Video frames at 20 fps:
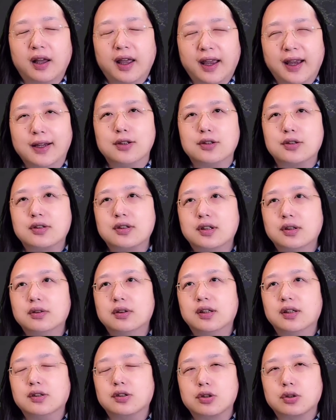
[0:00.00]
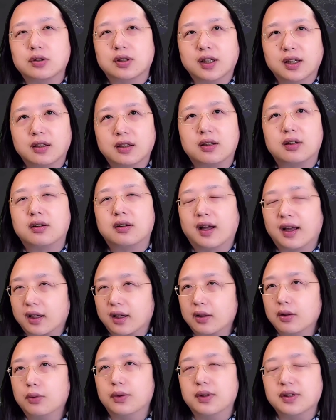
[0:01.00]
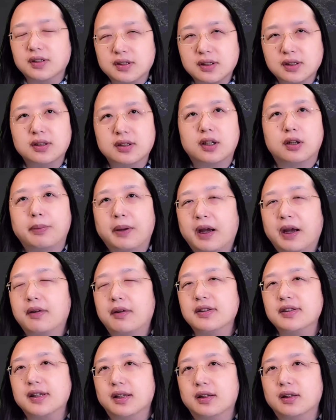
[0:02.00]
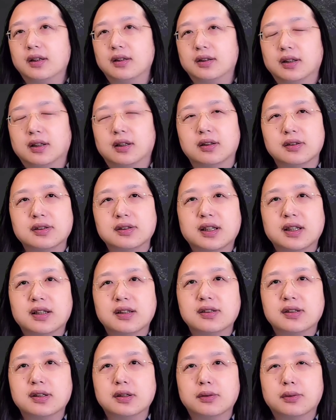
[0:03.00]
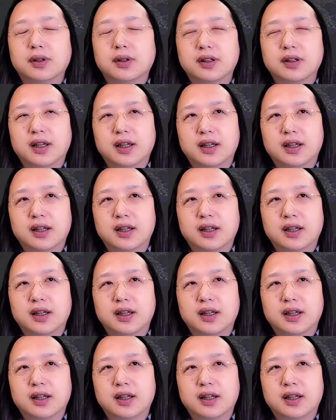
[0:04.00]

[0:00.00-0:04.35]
age students should interact with their parents and adults and so on.